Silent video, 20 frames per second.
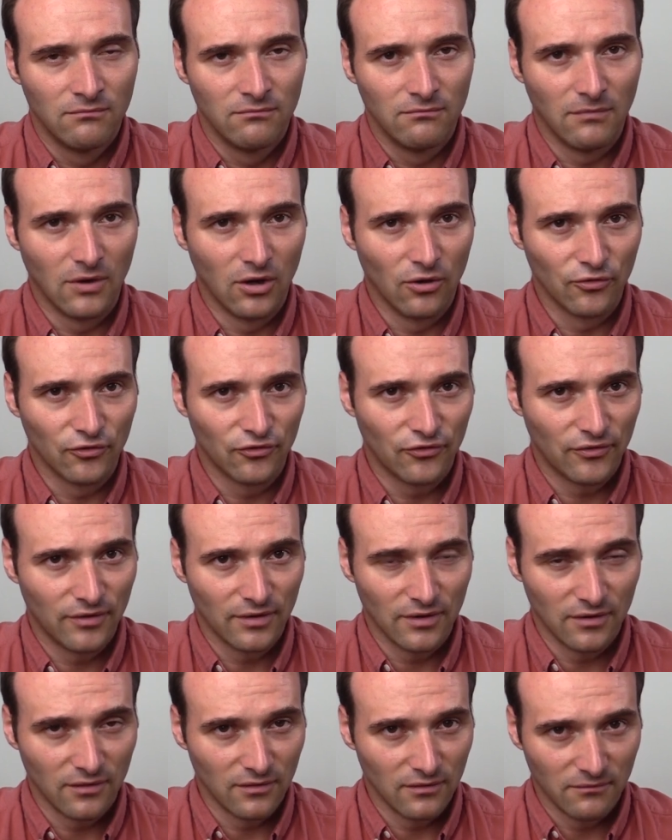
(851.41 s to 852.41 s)
most
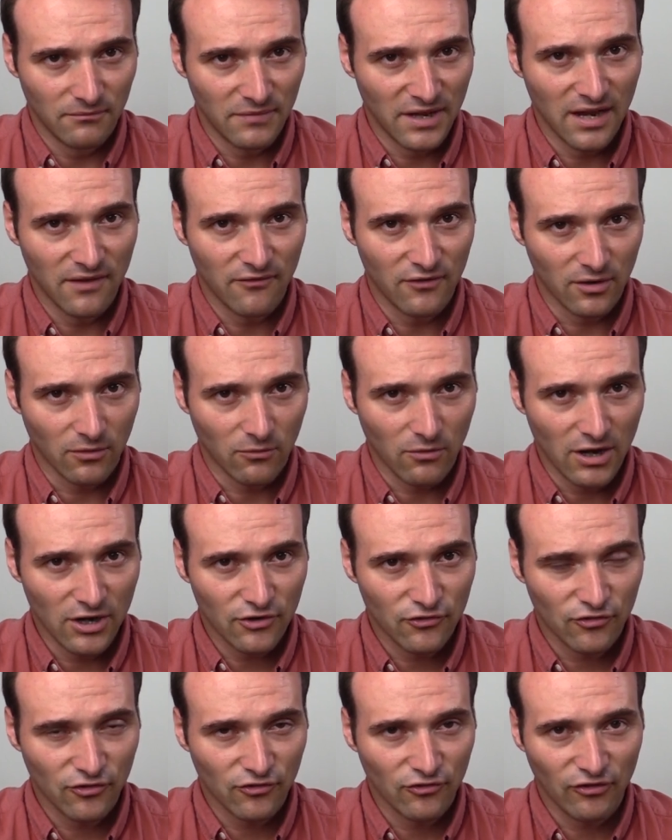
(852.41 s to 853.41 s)
uh, behavioral
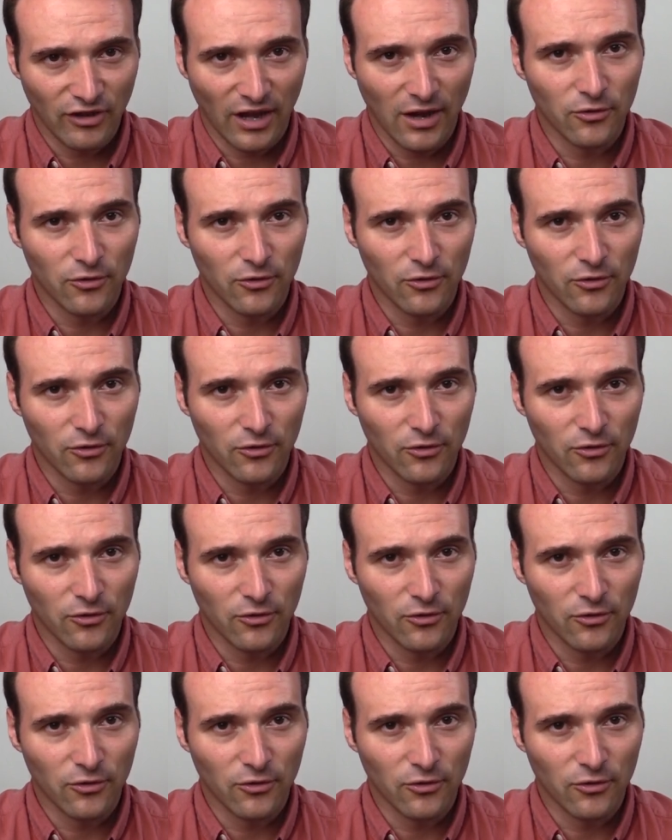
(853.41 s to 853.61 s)
questions.